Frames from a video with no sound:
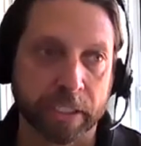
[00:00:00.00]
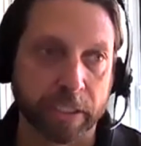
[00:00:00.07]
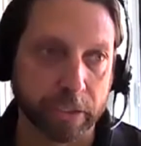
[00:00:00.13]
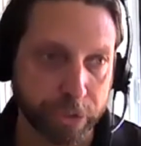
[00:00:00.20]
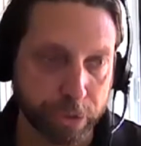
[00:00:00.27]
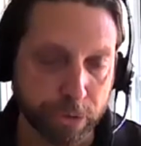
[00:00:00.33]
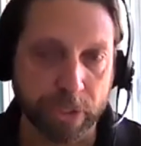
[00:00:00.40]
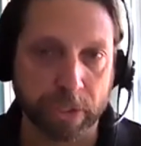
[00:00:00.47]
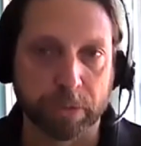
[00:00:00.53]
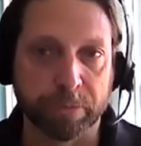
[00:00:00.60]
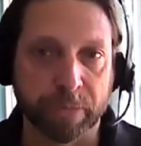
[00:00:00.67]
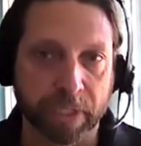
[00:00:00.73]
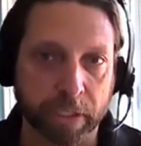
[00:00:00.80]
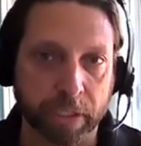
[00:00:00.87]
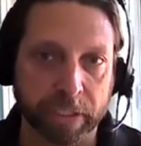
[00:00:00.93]
use
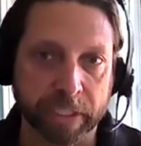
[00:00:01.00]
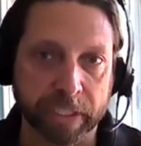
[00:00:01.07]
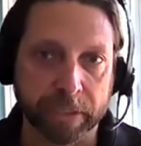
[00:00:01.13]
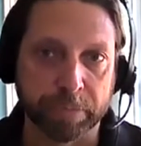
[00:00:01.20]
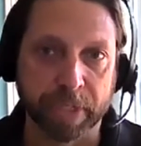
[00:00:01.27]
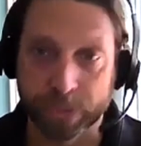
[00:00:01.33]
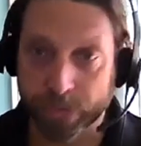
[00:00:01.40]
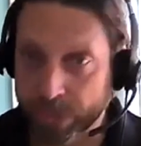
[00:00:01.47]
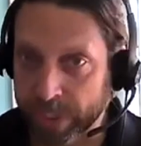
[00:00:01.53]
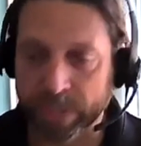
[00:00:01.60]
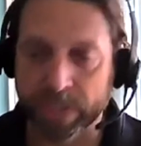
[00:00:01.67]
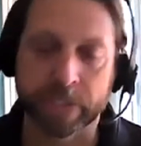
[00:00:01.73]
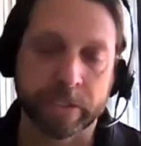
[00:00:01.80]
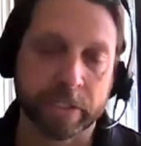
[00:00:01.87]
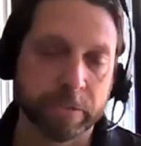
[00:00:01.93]
our bus check
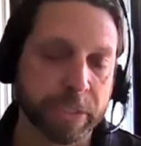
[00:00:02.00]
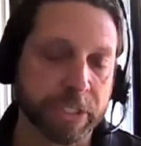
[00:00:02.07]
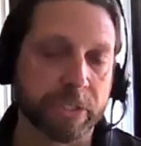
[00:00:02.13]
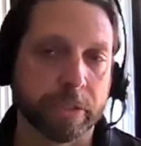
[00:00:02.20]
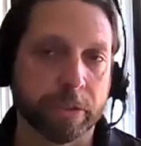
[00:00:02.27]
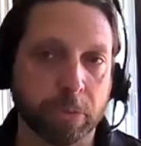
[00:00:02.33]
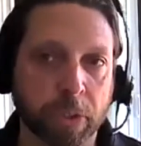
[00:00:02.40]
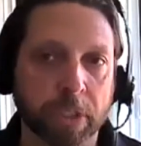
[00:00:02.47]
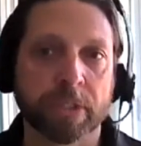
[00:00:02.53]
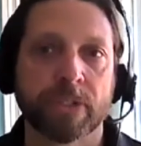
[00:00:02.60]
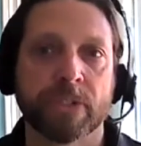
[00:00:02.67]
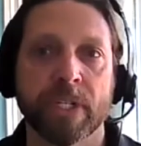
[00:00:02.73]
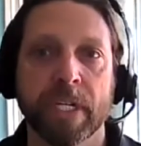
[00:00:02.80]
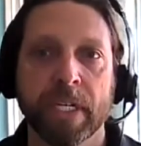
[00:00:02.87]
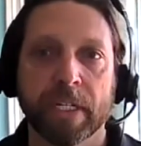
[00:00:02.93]
system. It still
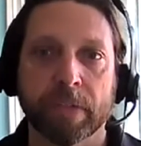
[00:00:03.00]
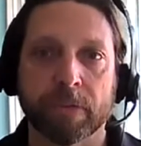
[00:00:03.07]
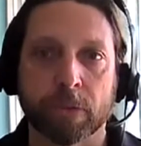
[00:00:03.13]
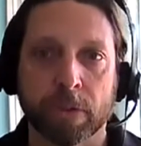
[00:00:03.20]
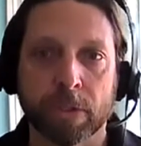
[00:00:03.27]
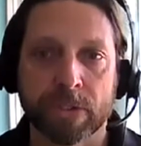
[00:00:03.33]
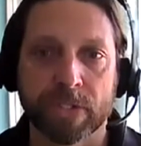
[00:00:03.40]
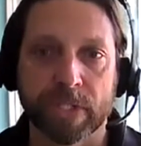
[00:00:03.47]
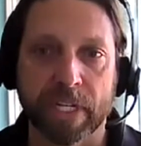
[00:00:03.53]
works, of course.